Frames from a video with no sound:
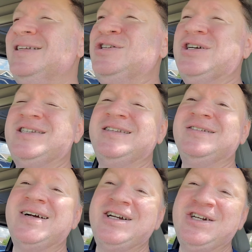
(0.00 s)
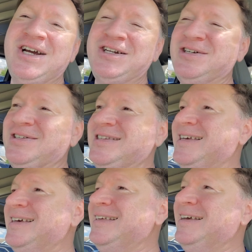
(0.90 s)
not just in Russia, I should
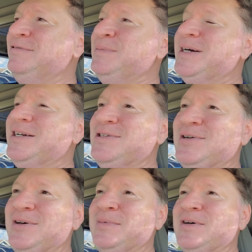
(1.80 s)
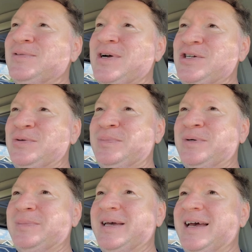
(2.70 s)
say. Everybody's talking about Russian
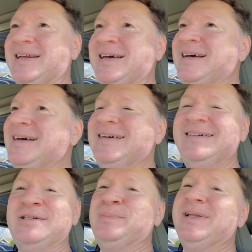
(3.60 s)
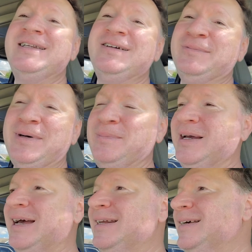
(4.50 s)
propaganda. There's plenty of
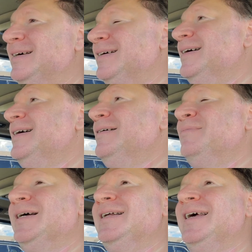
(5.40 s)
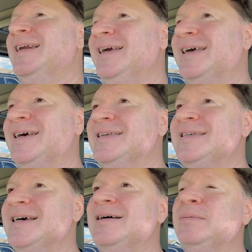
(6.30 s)
propaganda here. But in any
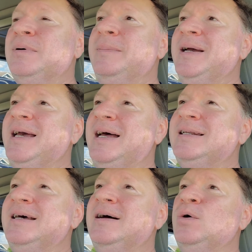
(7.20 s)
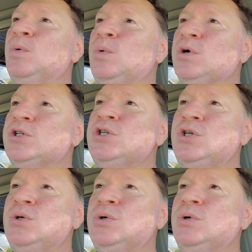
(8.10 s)
case, propaganda wants
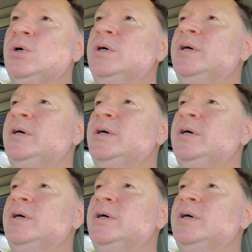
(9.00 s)
you